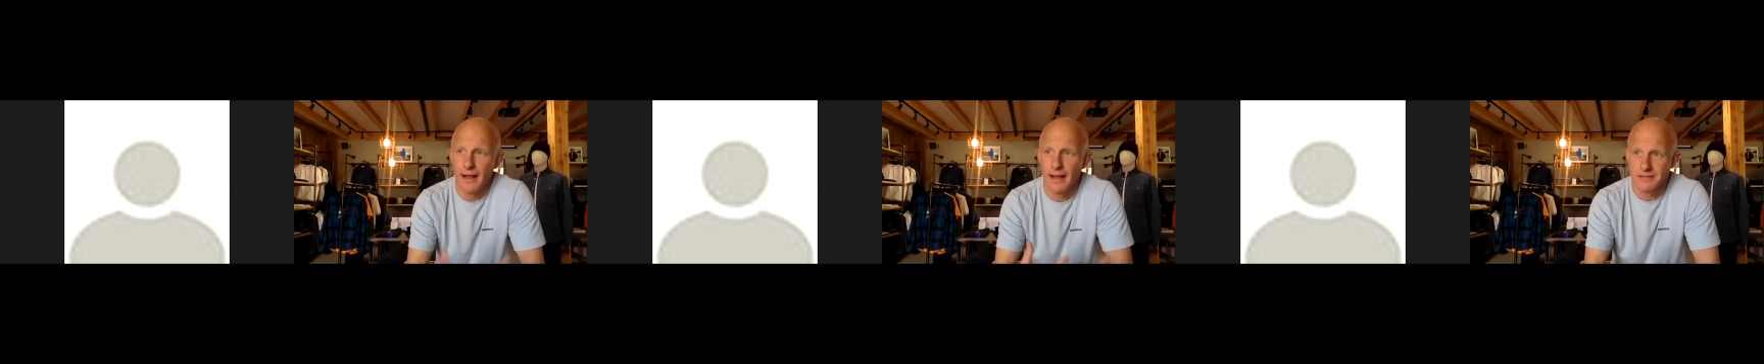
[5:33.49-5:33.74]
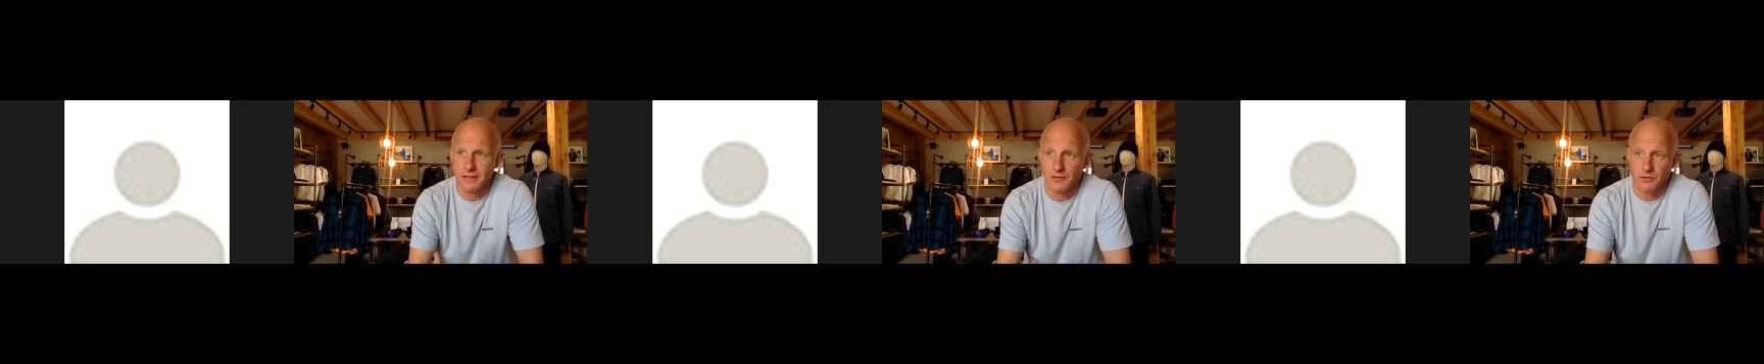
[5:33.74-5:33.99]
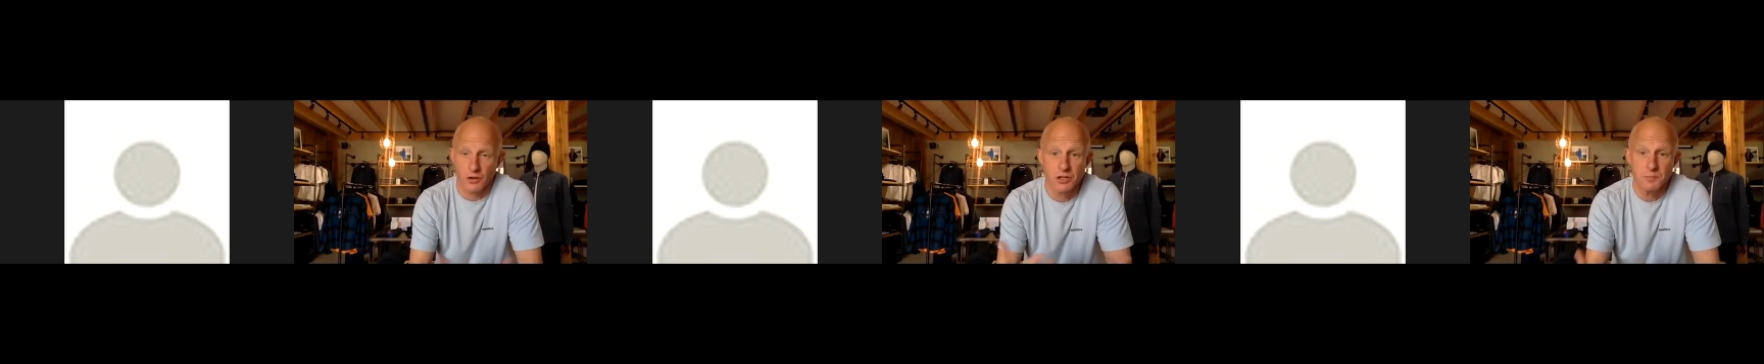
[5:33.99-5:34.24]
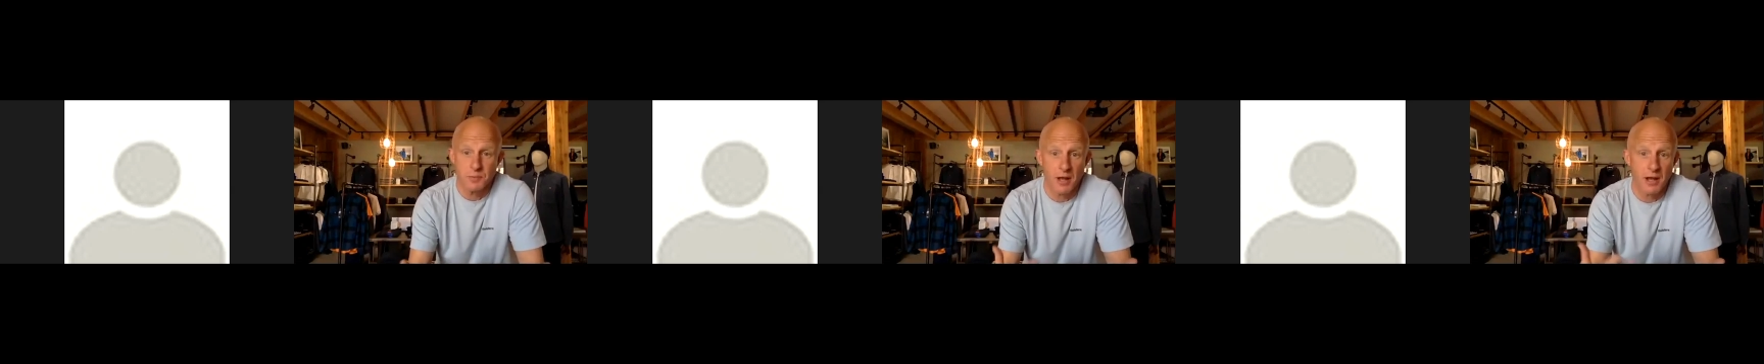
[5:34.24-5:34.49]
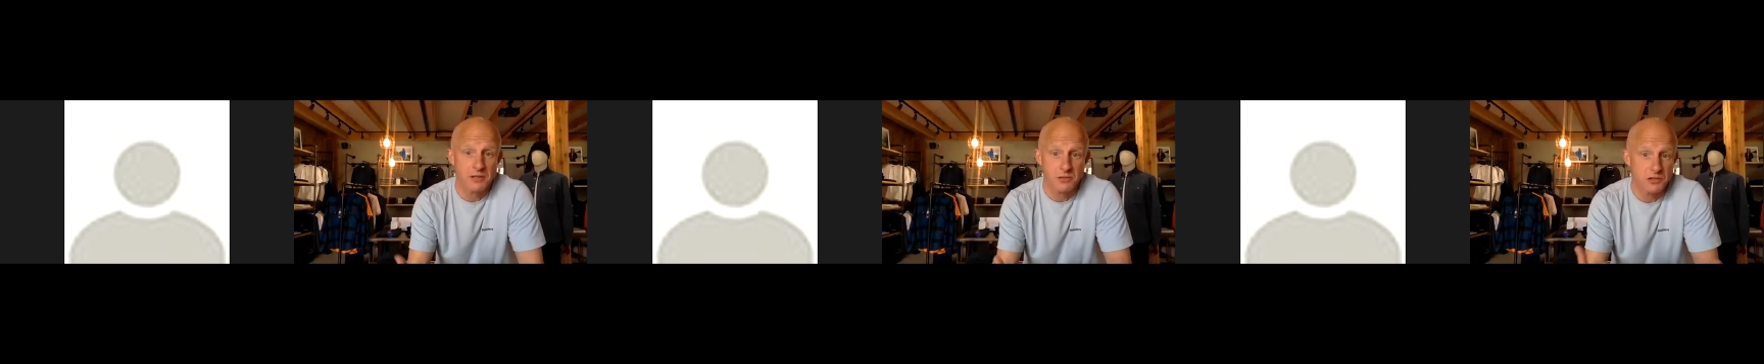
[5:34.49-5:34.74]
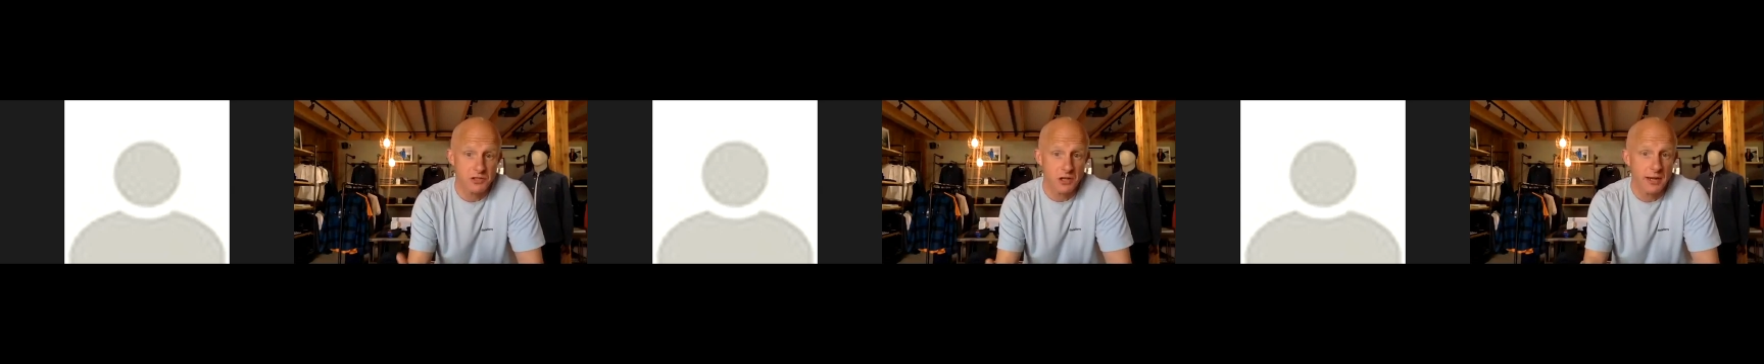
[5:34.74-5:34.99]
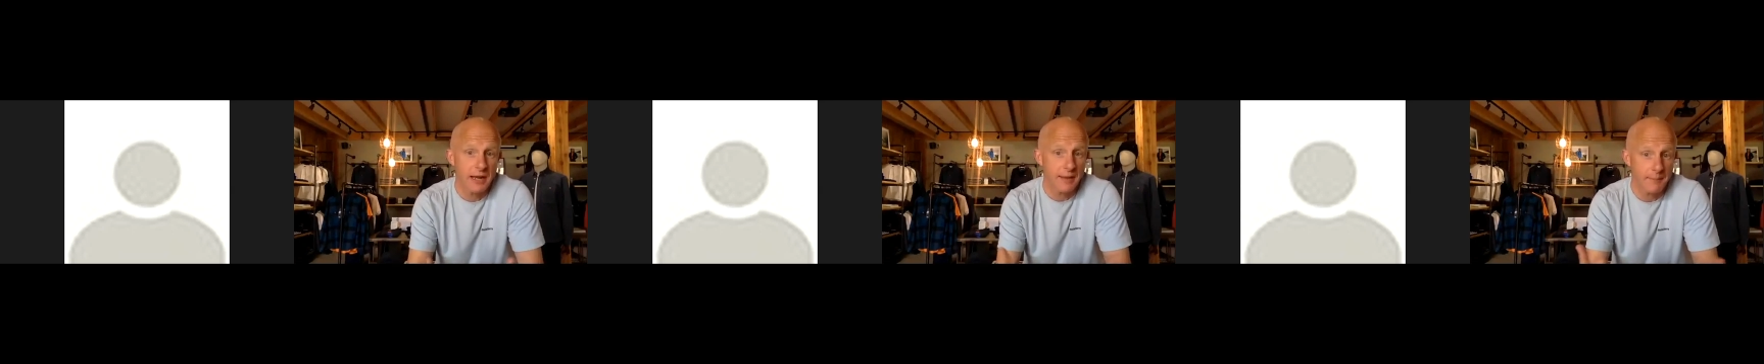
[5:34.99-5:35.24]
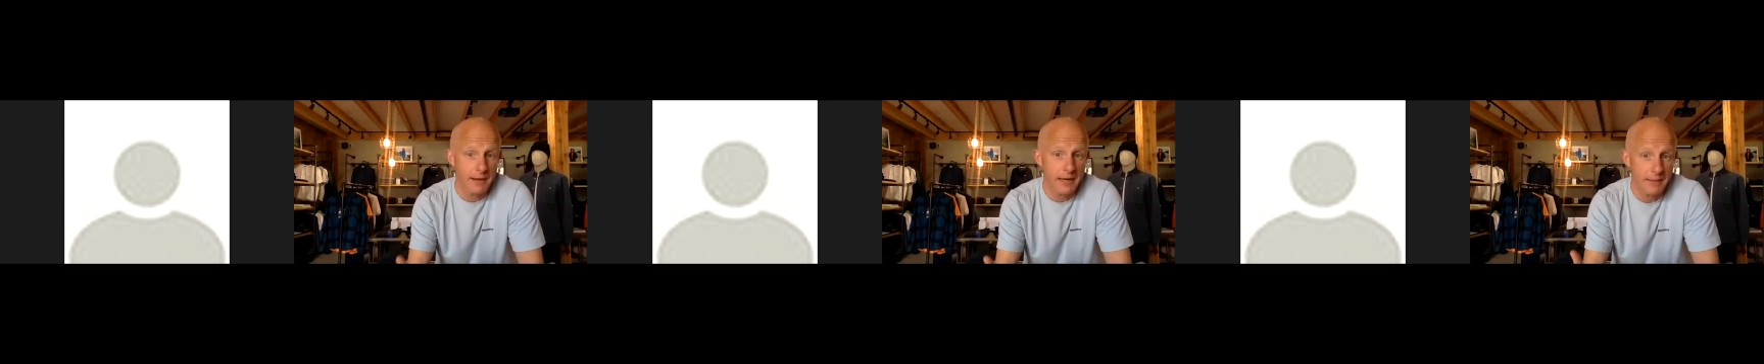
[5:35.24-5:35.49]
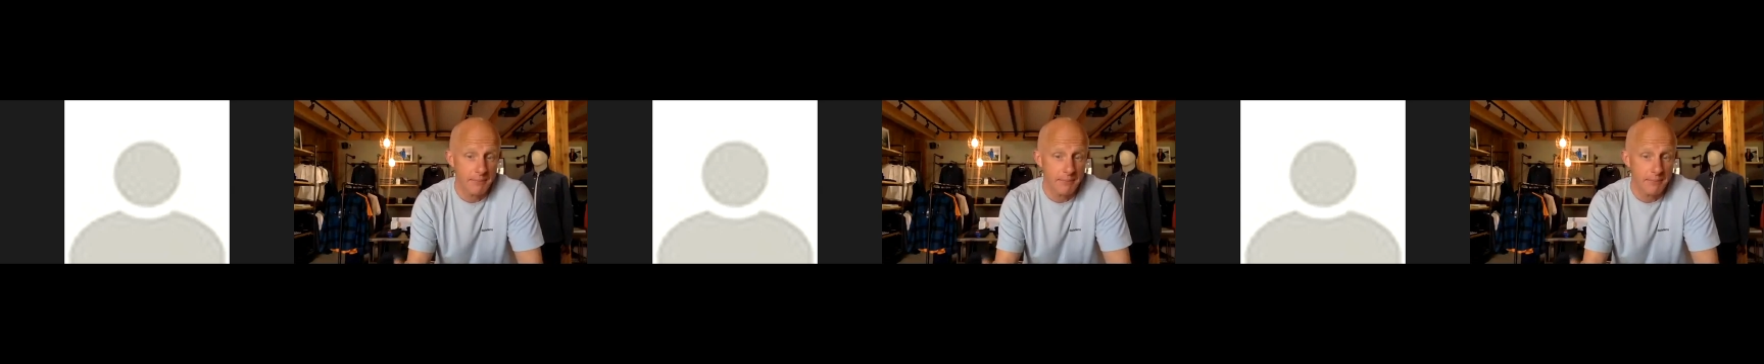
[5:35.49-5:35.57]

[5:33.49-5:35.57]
as an entrepreneur sort of journey like many